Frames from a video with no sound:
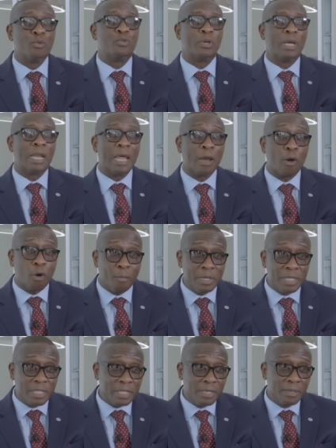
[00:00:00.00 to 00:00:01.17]
put together a
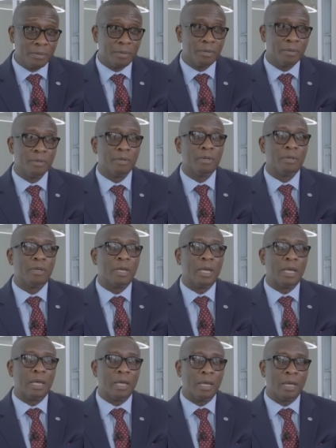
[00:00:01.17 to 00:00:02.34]
committee
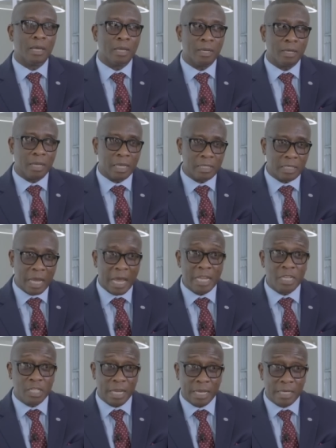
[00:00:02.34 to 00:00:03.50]
uh, that I
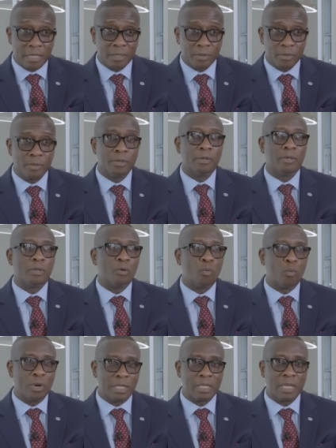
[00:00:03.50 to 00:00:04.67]
chaired
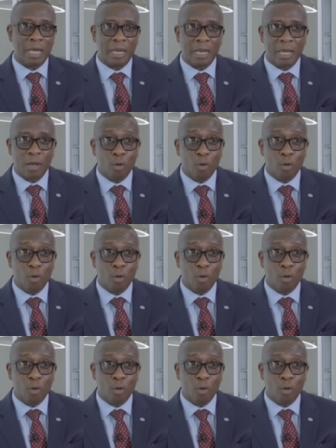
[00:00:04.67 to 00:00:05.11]
with other